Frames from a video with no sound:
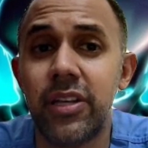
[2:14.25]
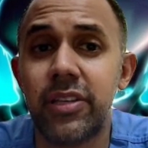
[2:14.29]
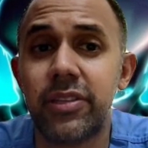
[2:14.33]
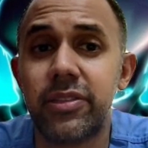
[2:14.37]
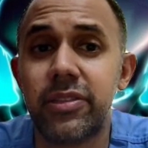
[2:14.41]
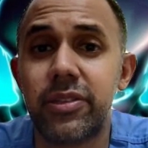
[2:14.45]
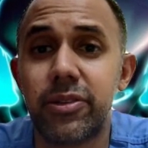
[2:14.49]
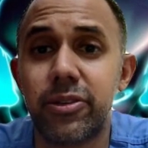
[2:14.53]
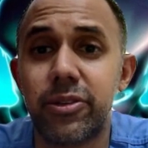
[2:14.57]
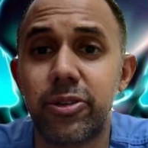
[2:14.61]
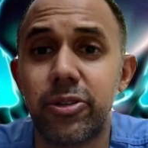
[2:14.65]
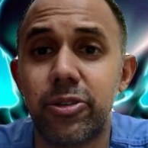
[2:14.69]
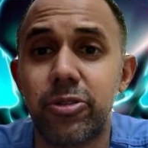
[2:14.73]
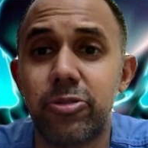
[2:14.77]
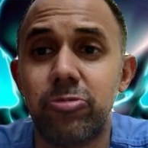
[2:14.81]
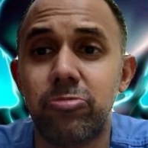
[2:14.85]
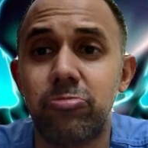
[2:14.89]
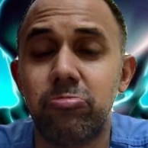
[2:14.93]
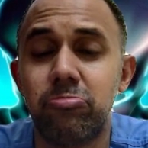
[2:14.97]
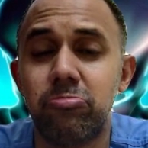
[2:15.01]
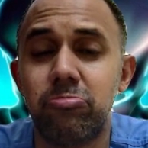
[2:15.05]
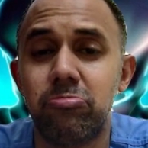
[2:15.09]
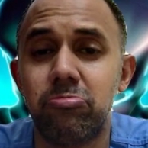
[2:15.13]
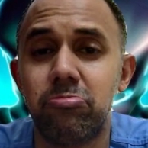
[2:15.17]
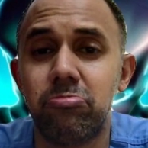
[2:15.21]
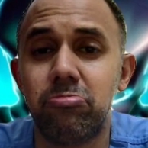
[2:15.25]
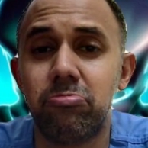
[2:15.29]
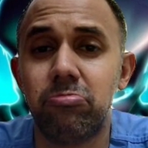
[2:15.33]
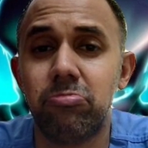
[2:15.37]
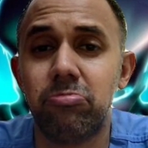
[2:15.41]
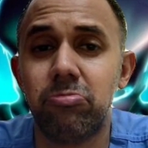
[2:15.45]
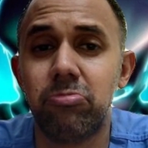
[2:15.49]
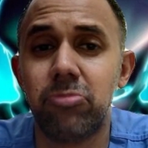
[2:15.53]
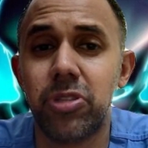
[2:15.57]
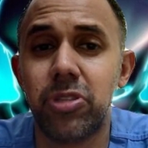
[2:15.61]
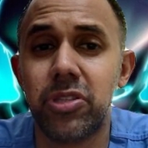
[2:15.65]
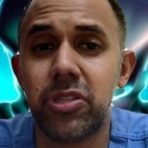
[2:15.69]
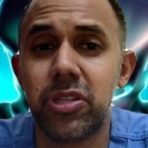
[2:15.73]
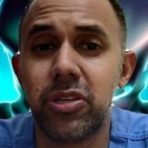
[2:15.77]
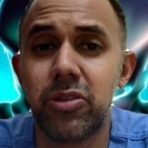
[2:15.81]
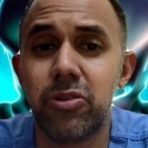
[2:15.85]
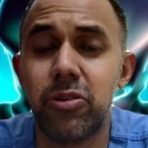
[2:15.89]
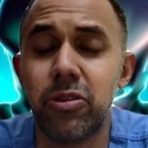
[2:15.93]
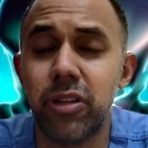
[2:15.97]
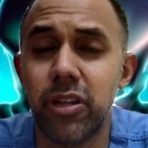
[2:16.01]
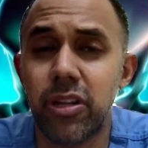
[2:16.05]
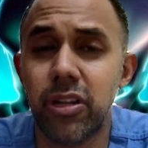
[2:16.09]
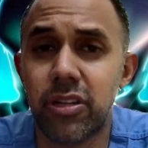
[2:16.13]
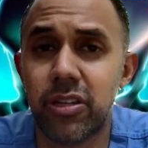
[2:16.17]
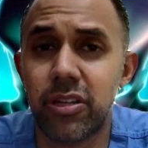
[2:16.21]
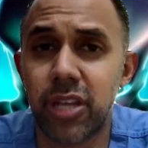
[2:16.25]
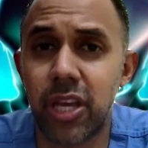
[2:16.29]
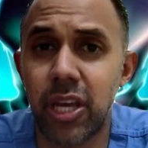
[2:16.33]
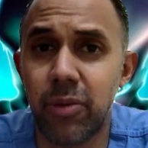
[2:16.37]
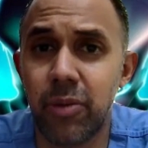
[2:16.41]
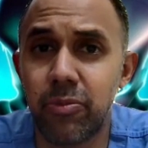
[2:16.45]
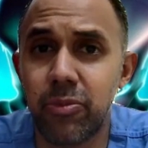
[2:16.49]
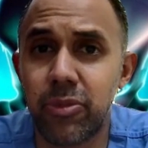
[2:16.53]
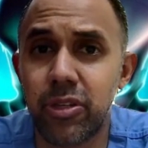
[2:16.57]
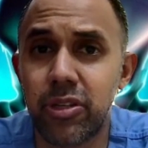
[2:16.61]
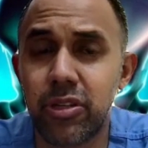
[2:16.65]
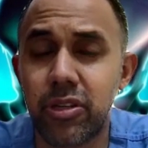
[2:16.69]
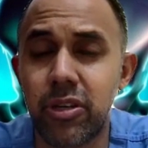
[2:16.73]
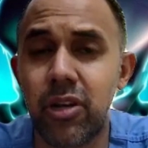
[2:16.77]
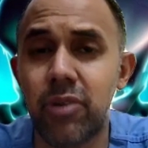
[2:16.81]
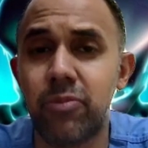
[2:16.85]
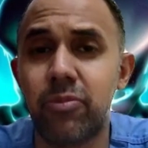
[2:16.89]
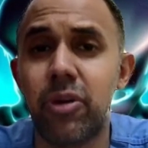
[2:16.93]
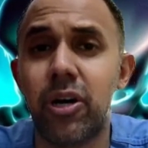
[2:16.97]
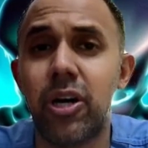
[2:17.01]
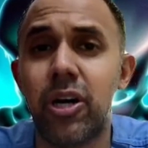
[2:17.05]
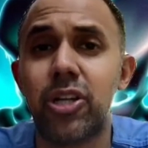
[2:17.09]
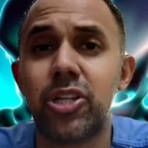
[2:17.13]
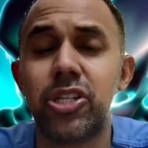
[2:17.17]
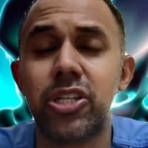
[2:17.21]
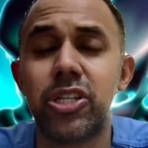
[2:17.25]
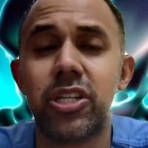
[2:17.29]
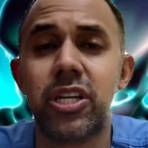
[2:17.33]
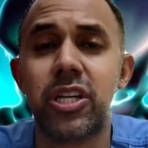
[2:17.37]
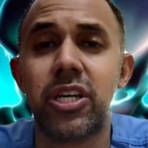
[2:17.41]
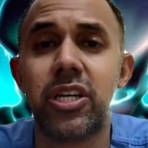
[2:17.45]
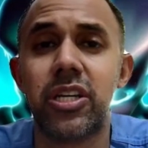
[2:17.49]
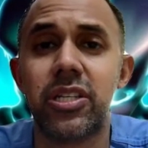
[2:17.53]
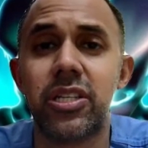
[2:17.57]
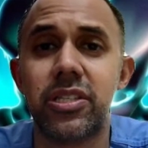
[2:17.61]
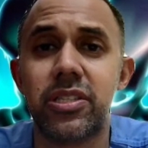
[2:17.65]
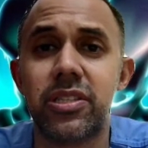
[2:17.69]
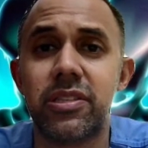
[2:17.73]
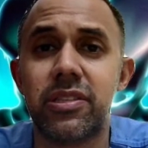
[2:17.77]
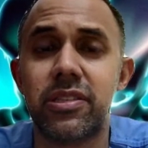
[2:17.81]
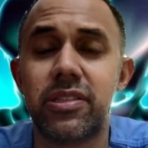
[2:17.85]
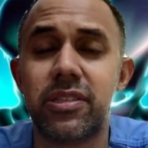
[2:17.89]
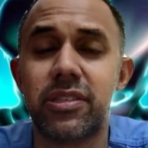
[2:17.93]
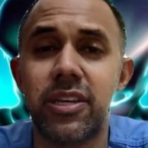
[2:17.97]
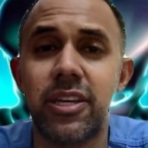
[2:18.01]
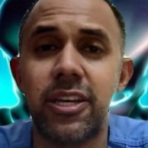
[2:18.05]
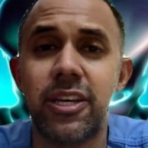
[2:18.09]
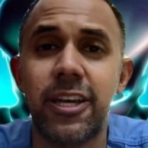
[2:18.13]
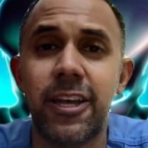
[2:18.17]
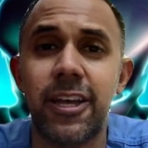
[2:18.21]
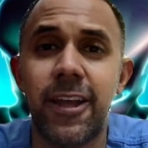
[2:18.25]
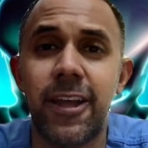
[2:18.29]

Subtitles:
So it's a good attempt to homogenize